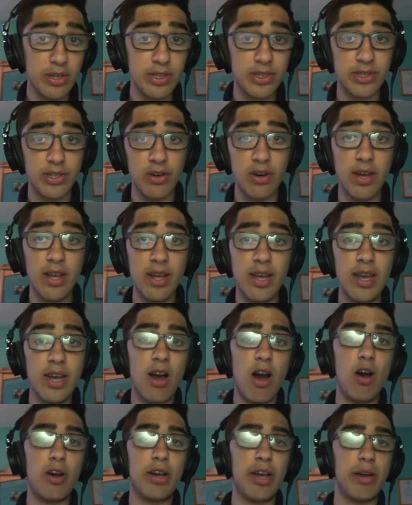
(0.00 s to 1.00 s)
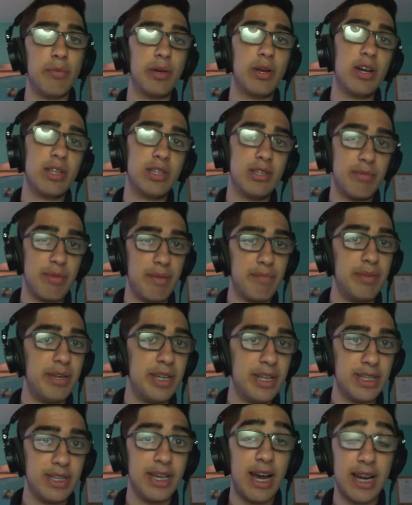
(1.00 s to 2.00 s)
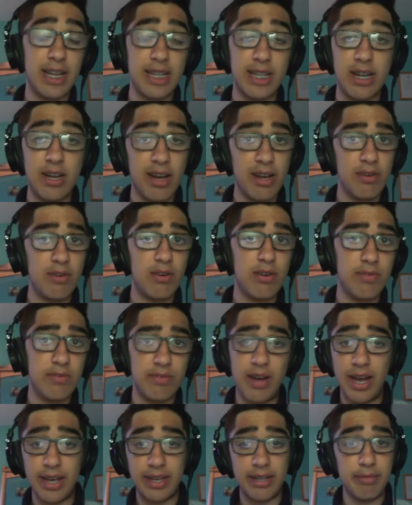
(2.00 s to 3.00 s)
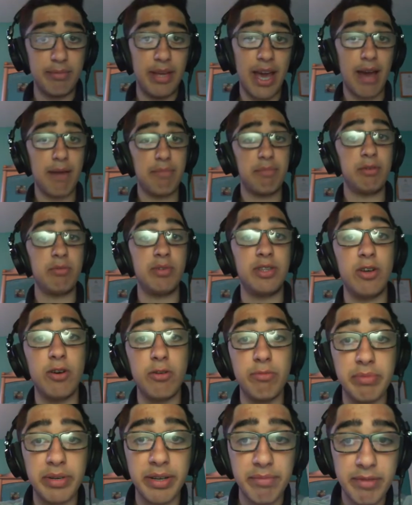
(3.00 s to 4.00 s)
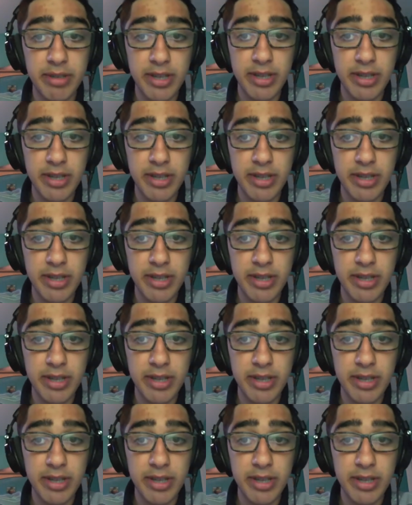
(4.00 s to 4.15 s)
So, okay, we got them immediately out of the Najdorf. I can be happy with the opening.